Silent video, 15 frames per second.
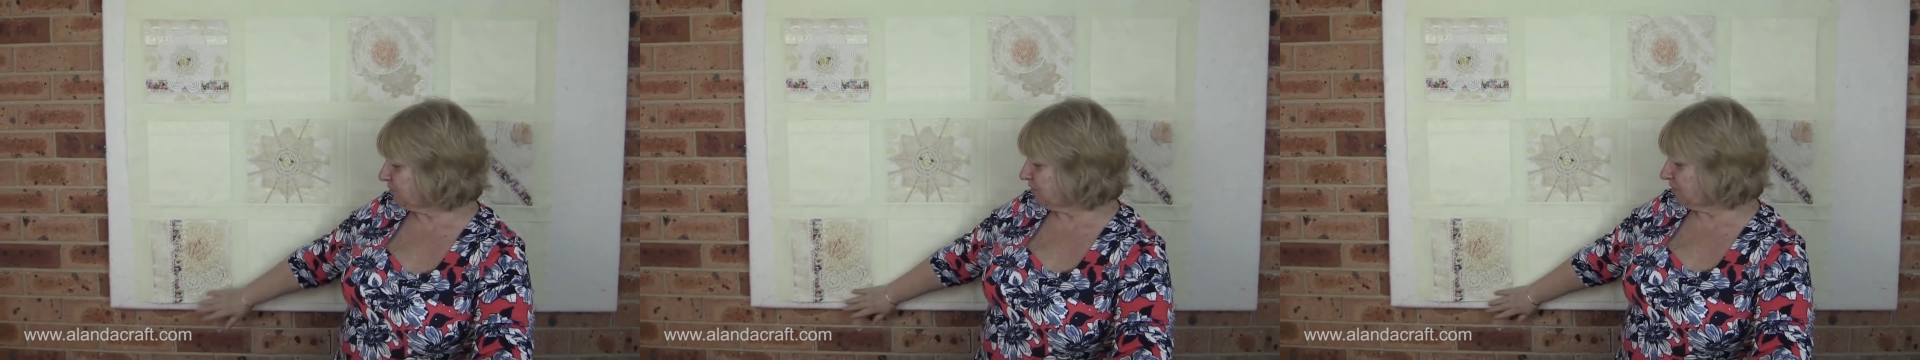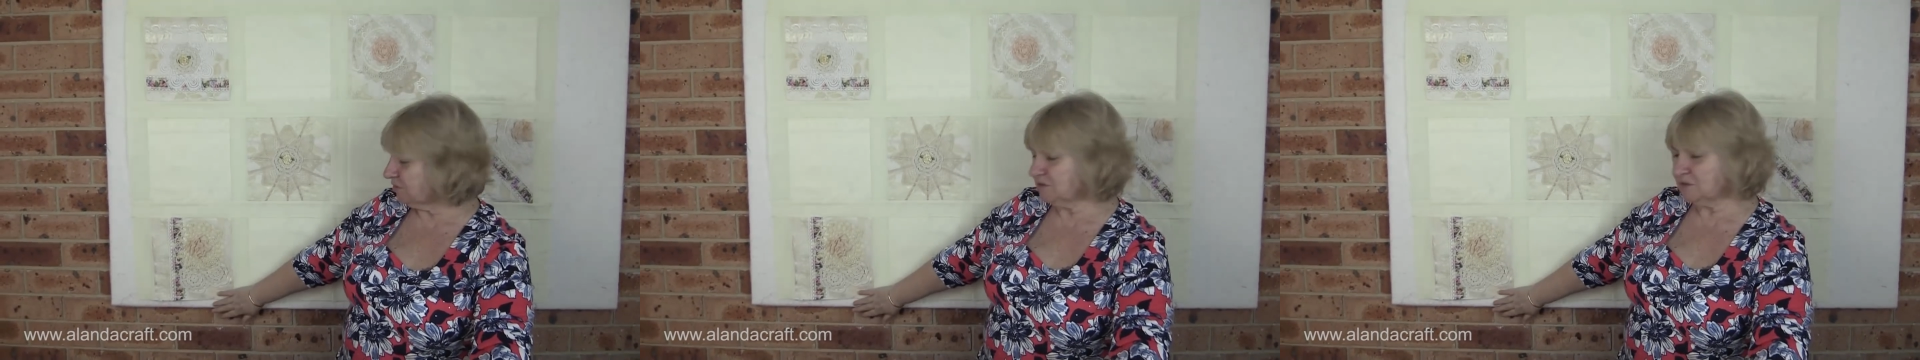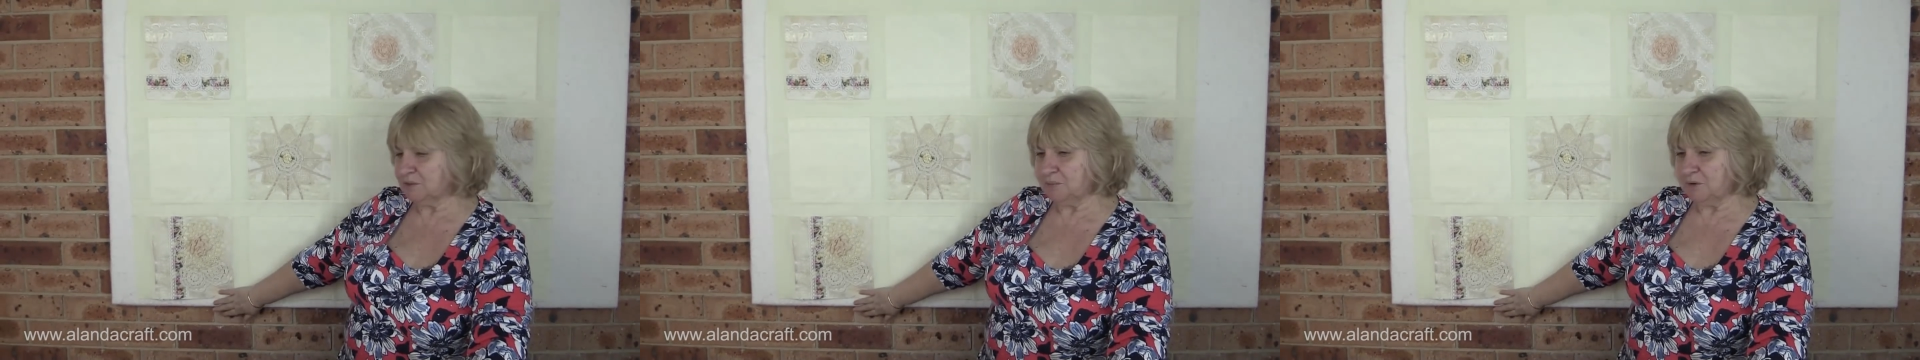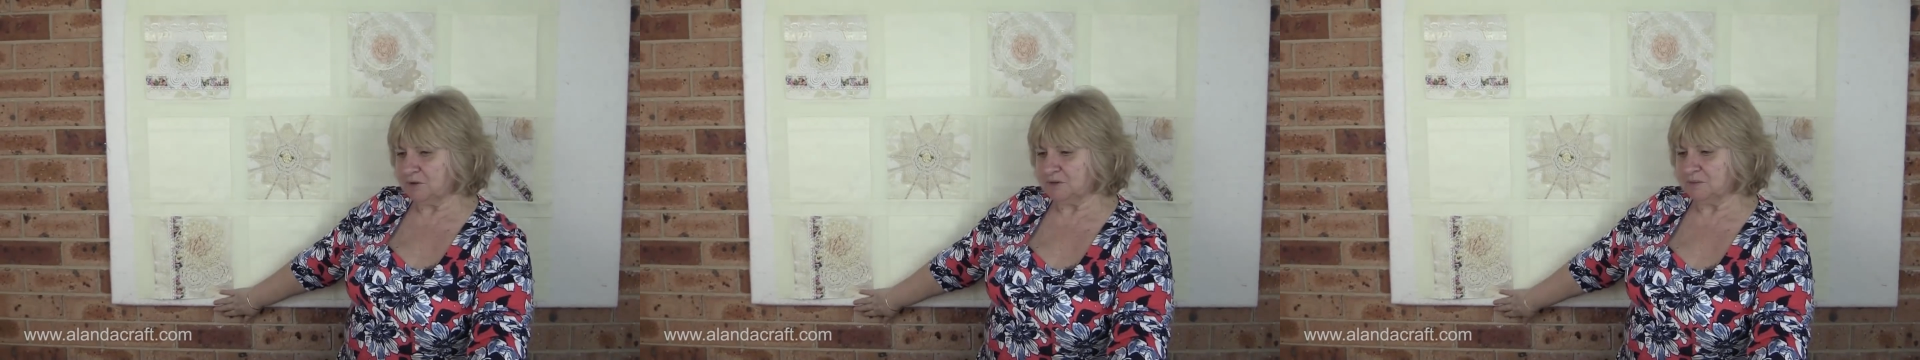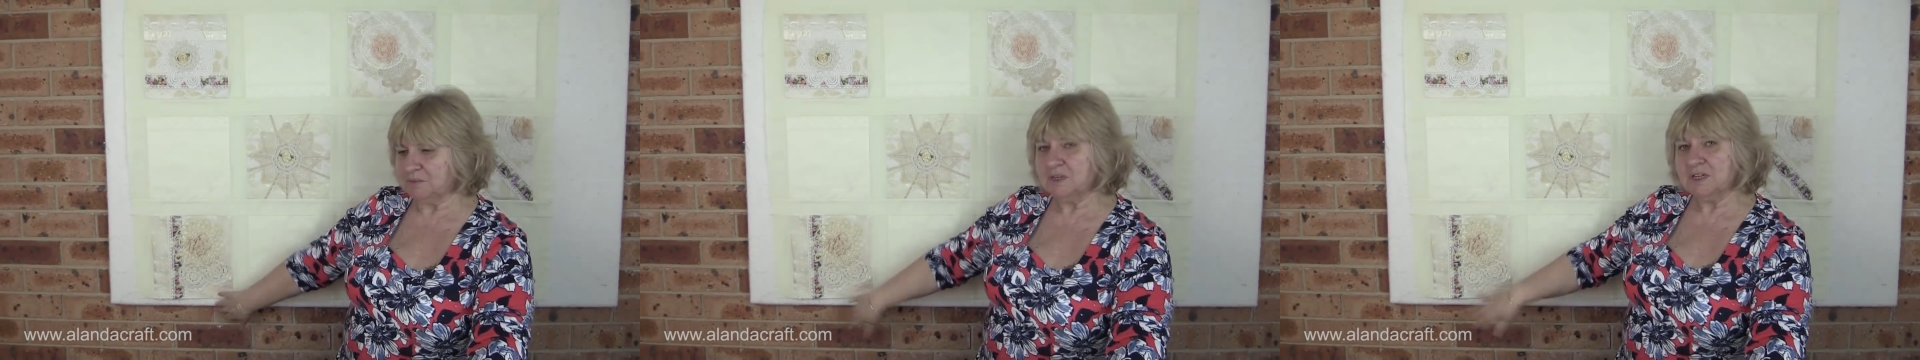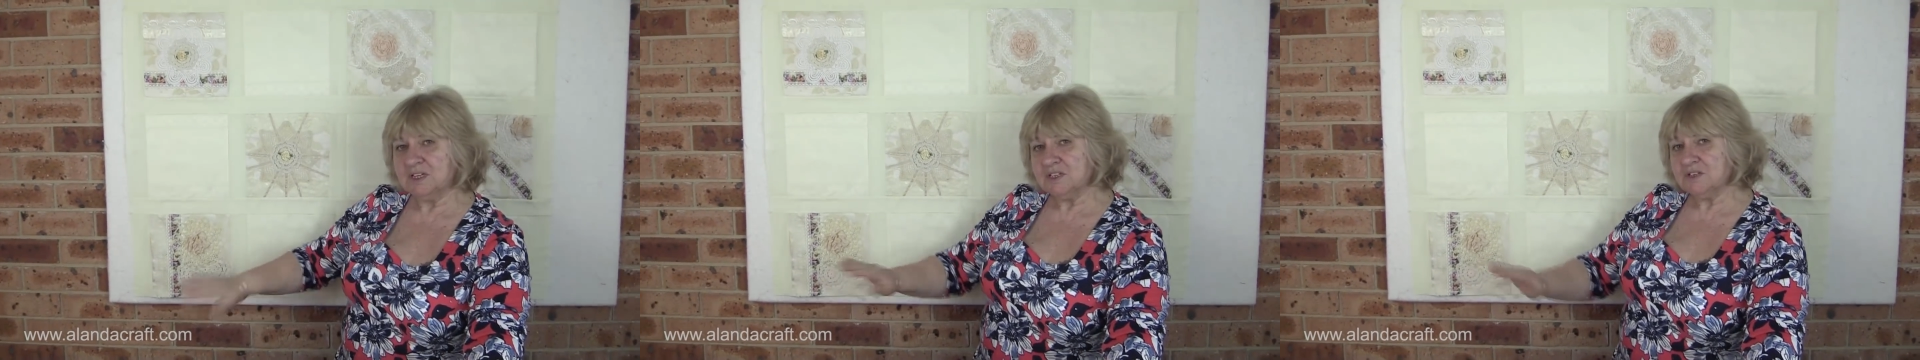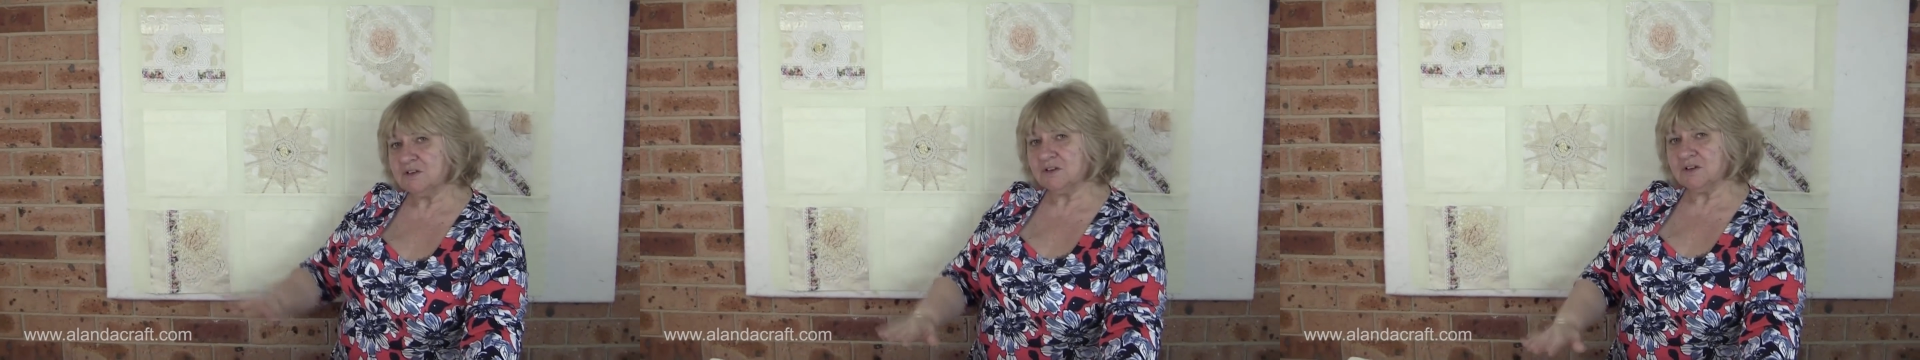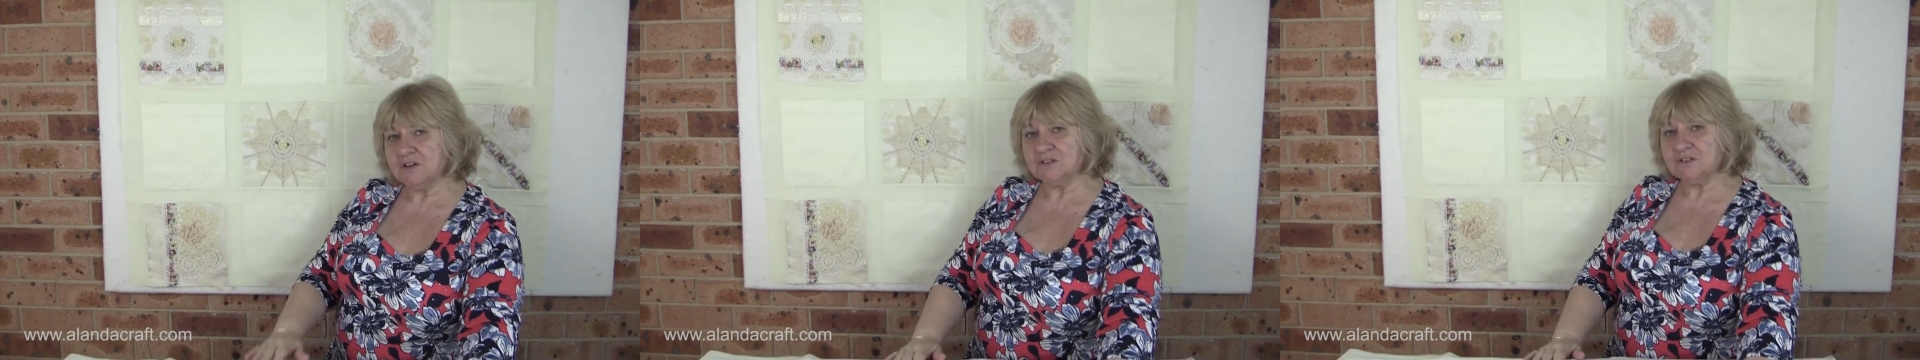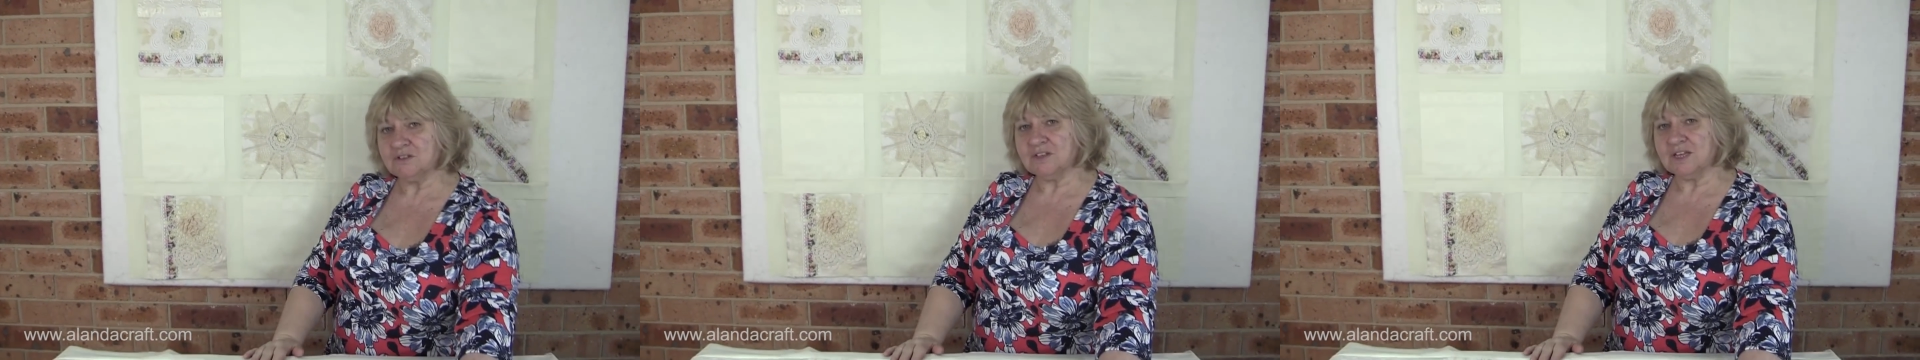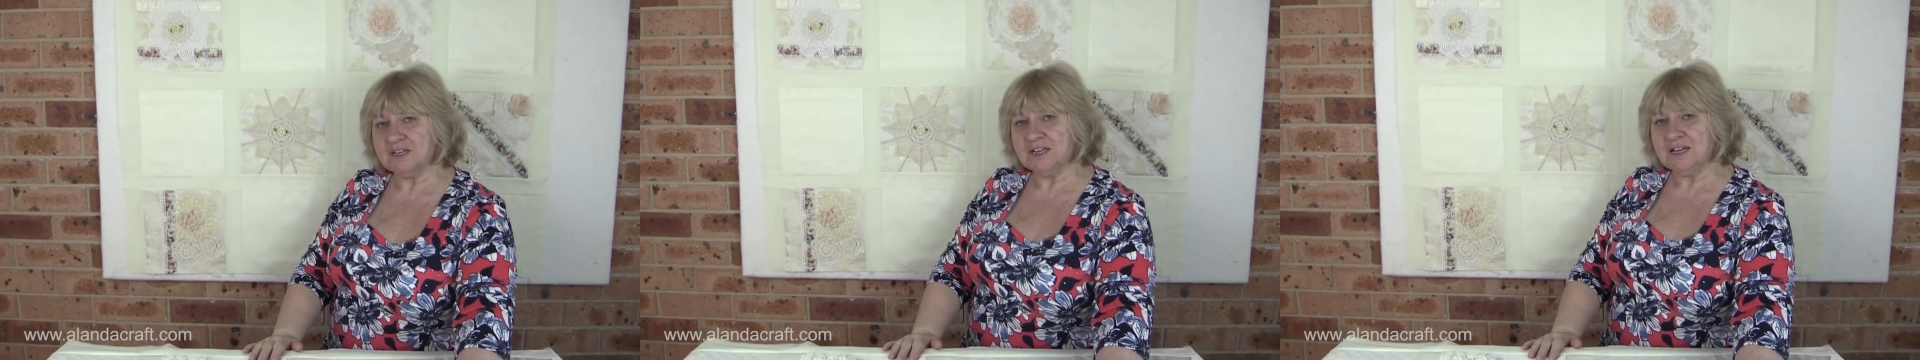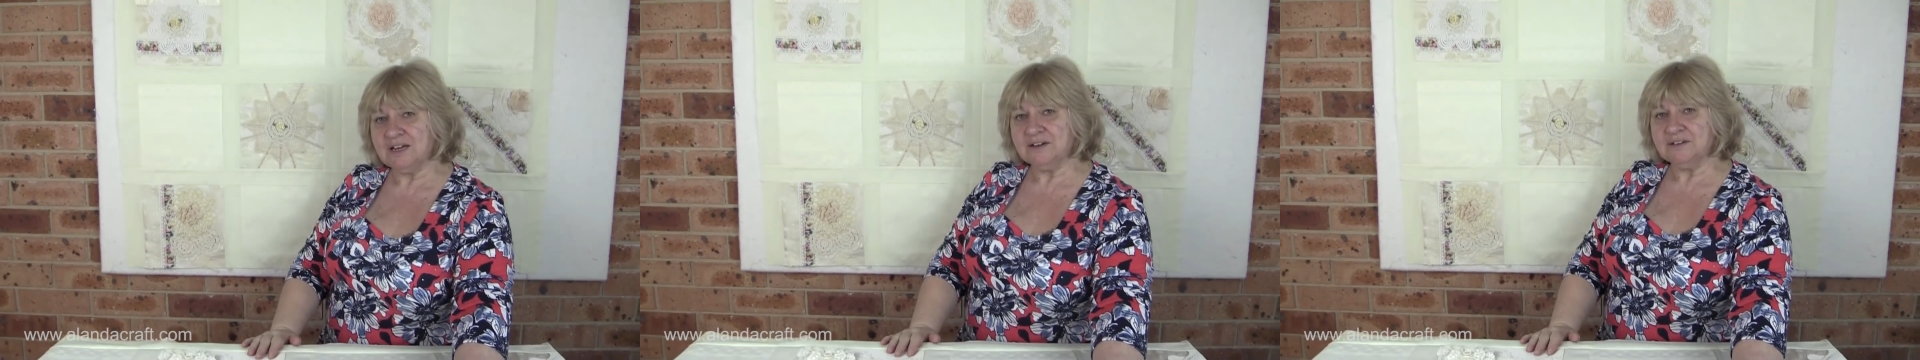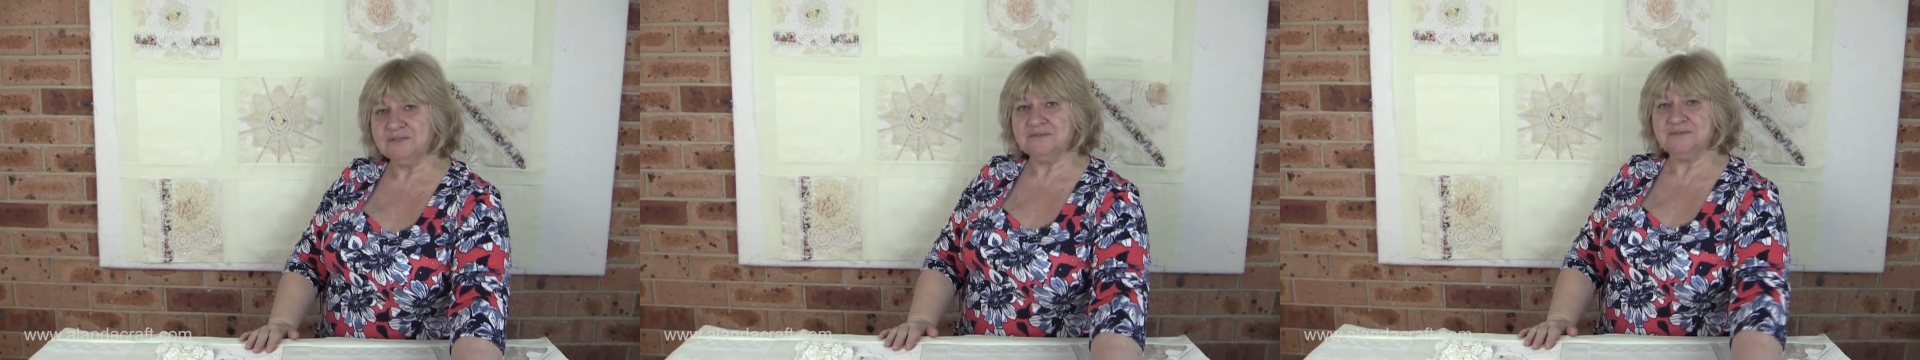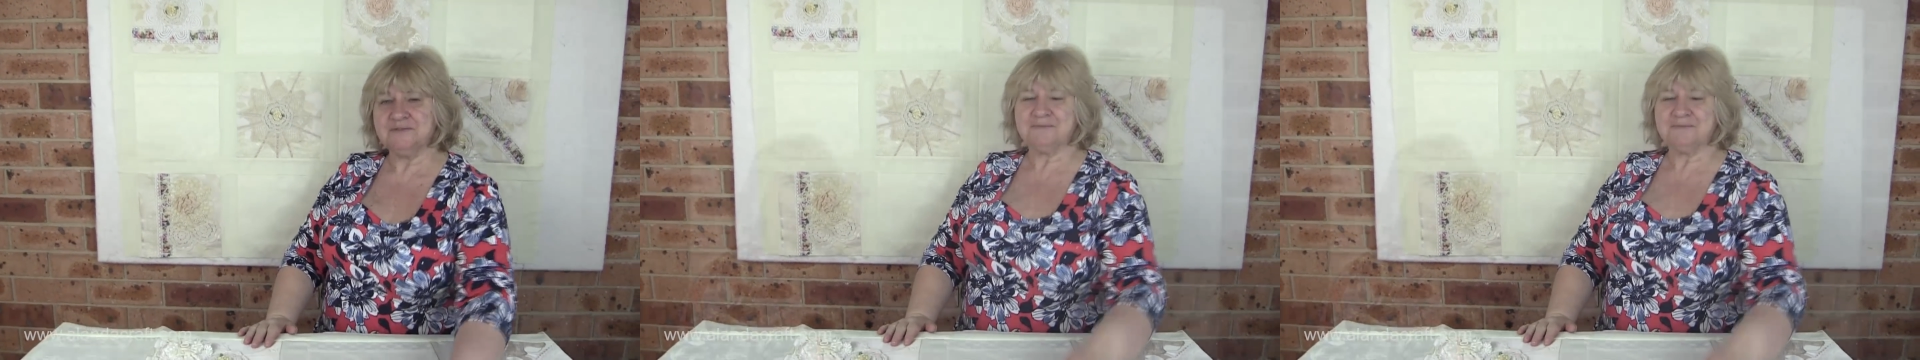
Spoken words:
will go to the bottom. So I'll go and do that now.